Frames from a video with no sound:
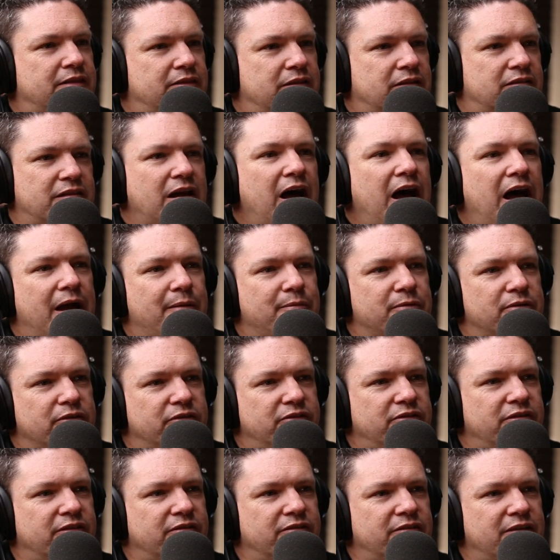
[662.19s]
at the time, it was
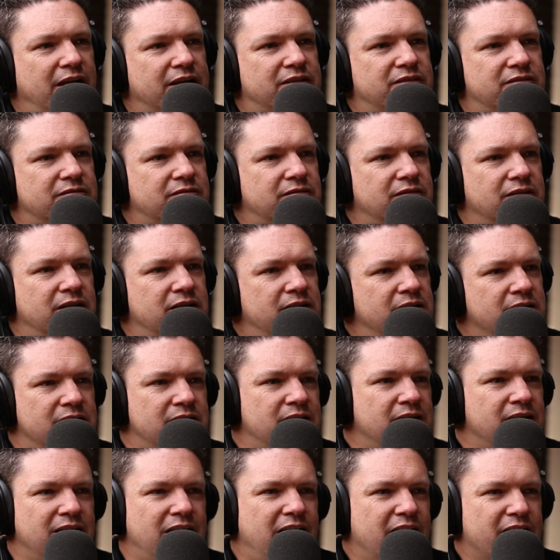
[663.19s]
just, I
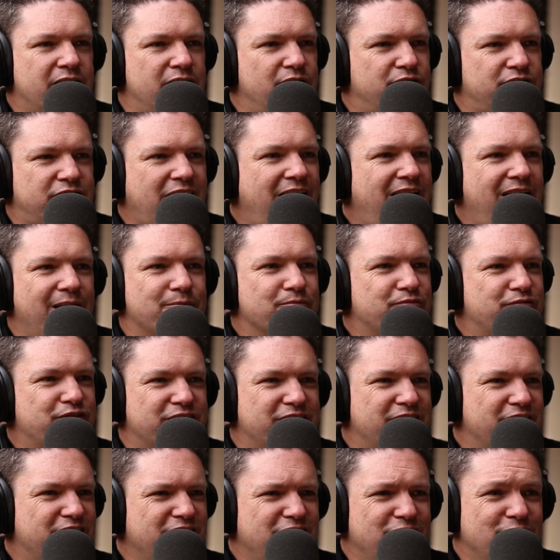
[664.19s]
don't have time for
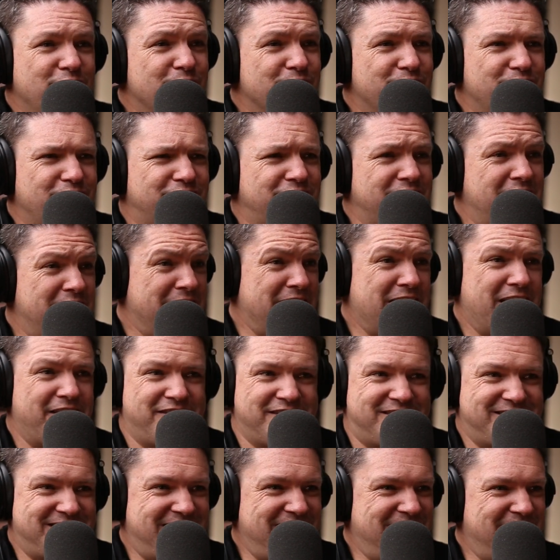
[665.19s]
another universe,
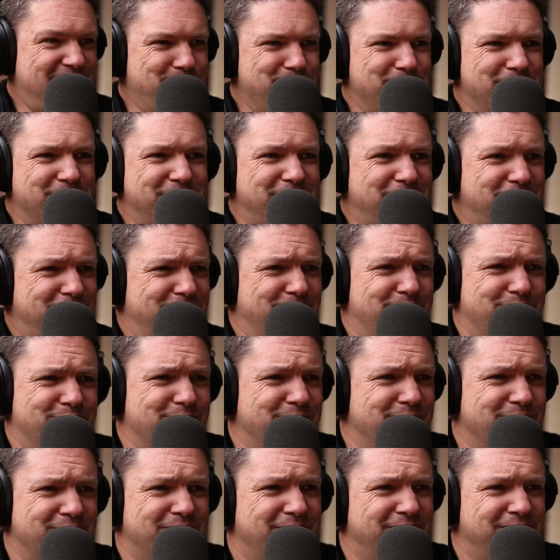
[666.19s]
another team
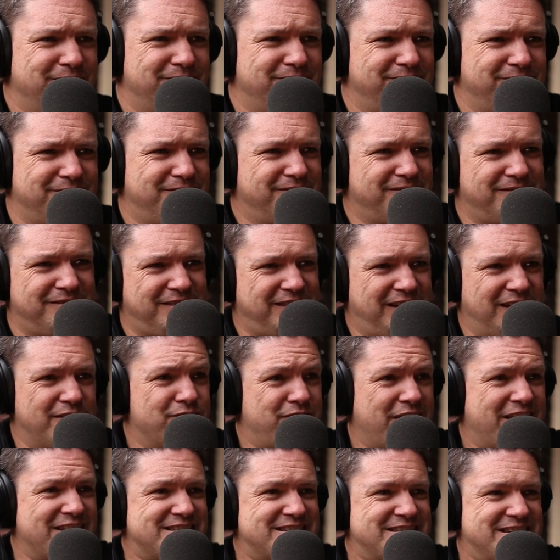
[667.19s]
to
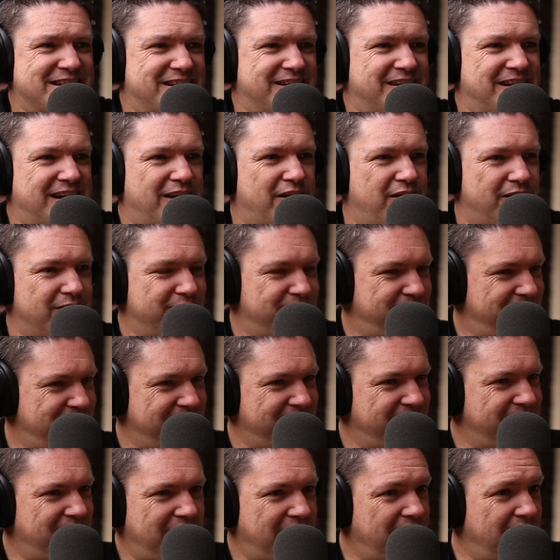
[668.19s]
invest in. And
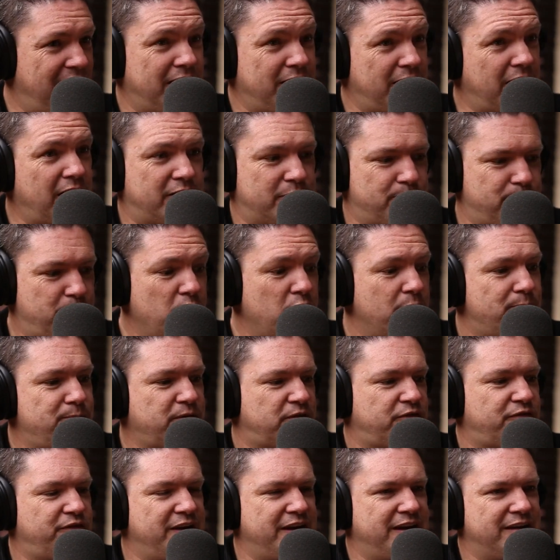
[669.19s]
I
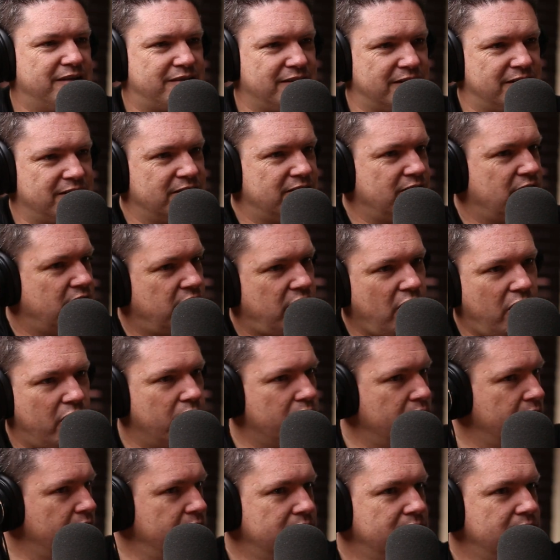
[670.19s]
purposefully didn't
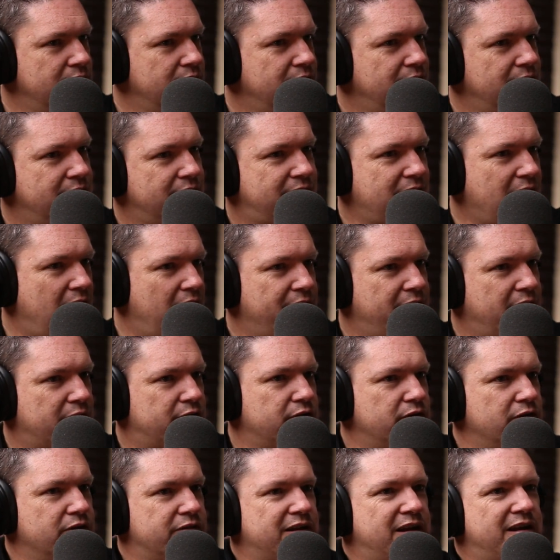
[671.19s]
go down that
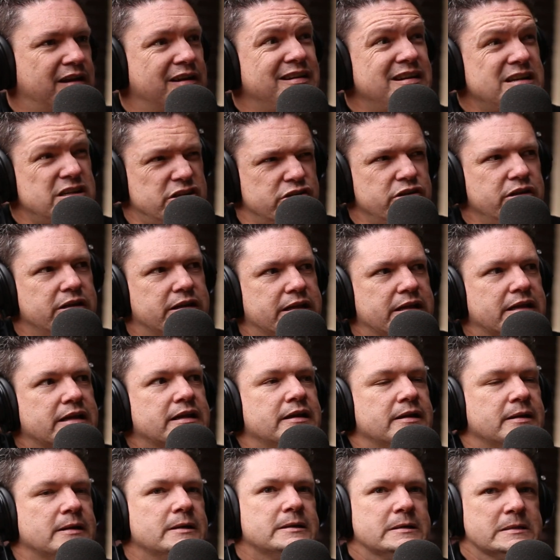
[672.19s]
route. And initially,
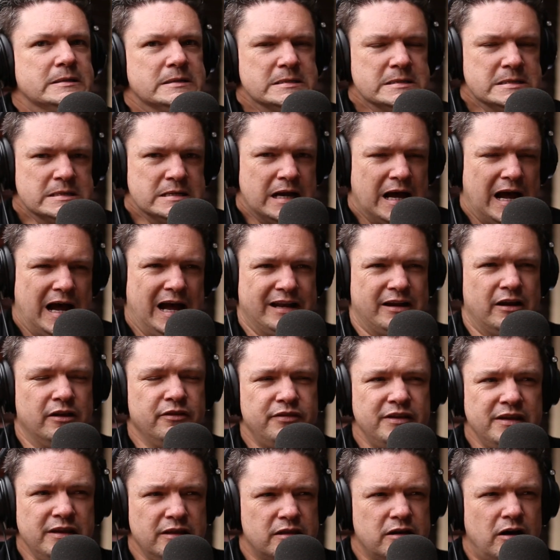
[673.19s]
I
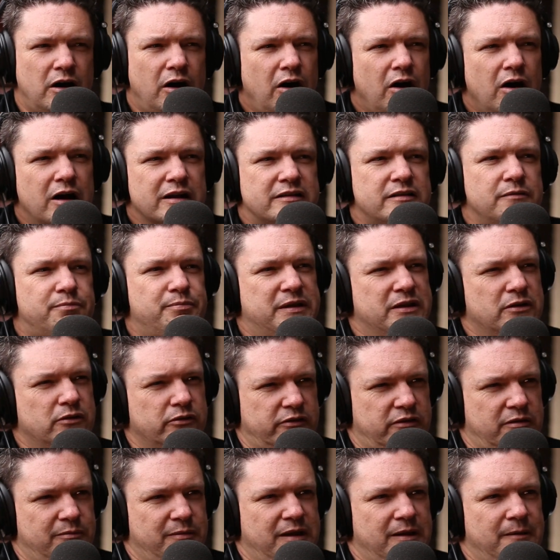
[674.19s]
don't think the art appealed
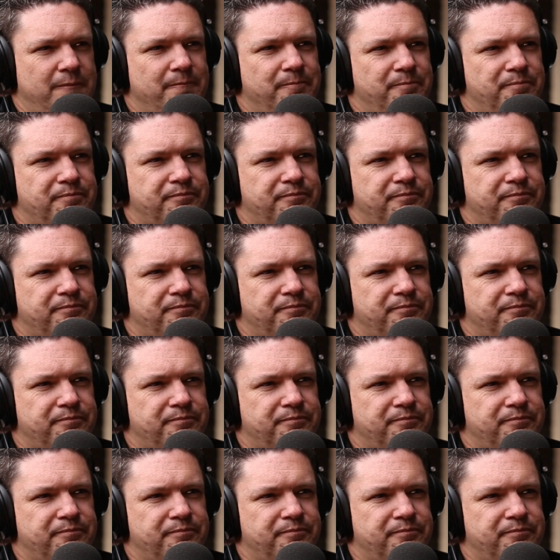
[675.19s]
to me.